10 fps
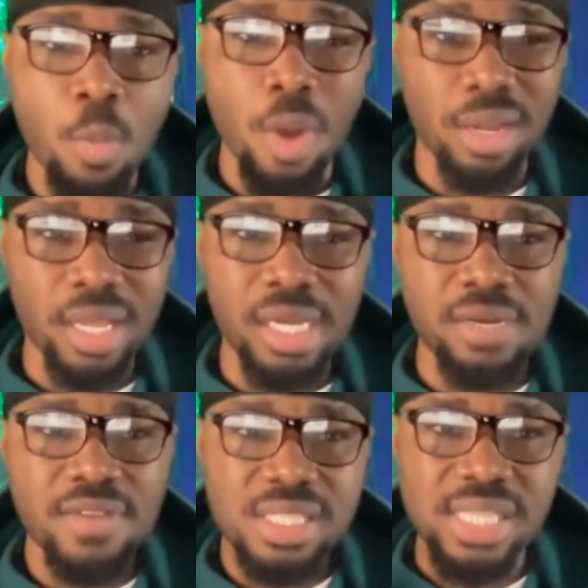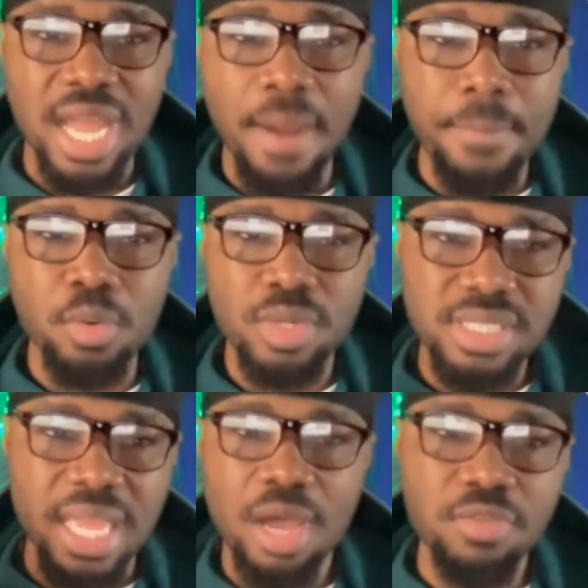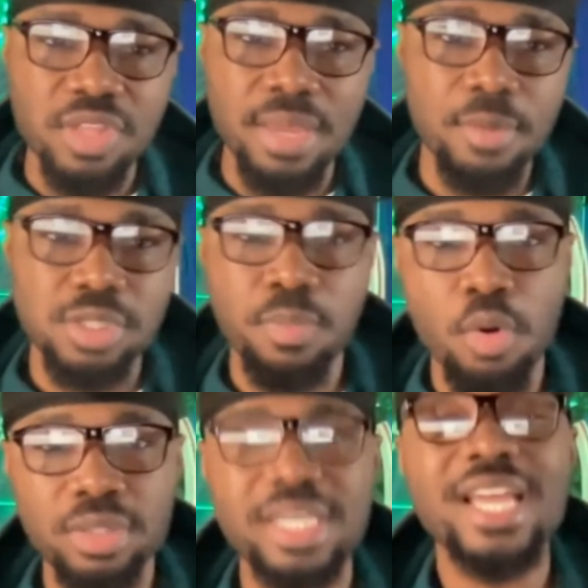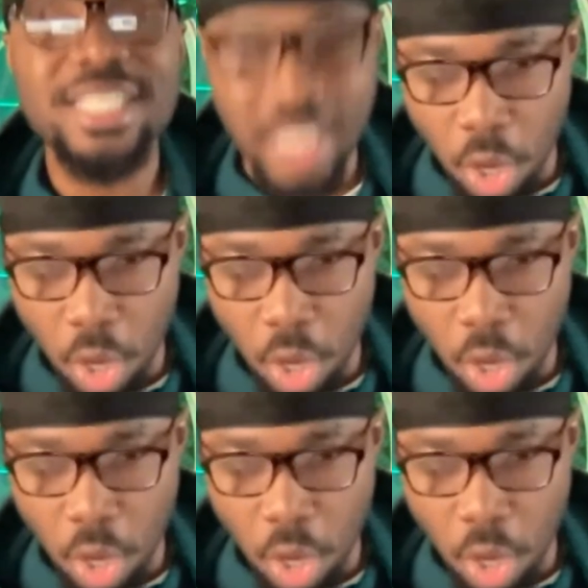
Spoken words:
One love, stay humble, stay healthy, and most importantly, stay